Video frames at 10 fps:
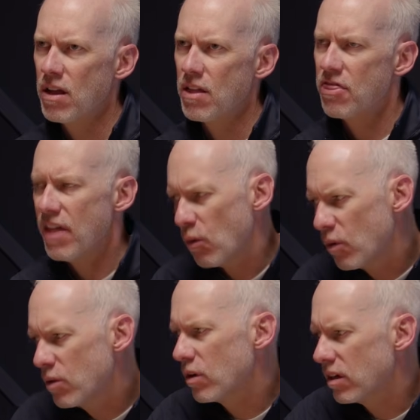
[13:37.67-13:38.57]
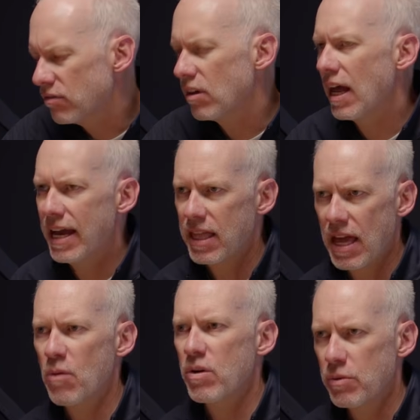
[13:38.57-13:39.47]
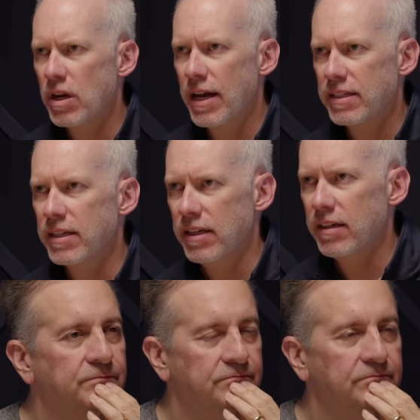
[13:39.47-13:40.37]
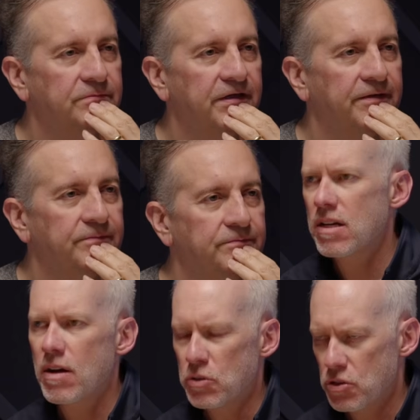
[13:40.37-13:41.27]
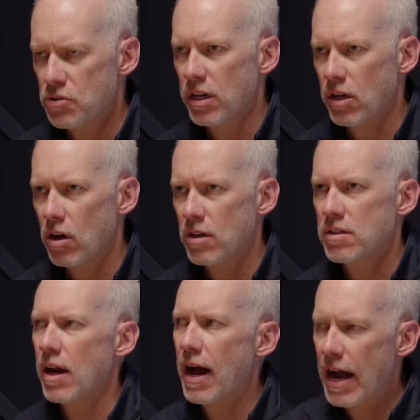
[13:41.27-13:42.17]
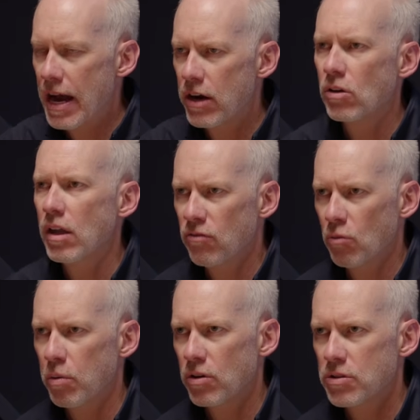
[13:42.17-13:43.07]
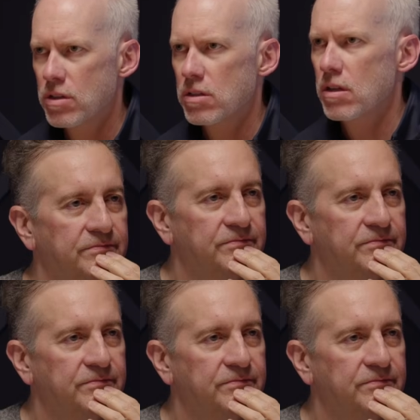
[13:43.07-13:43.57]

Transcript: that we would like to get done. All of a sudden, that's an opportunity cost that a higher level person's like.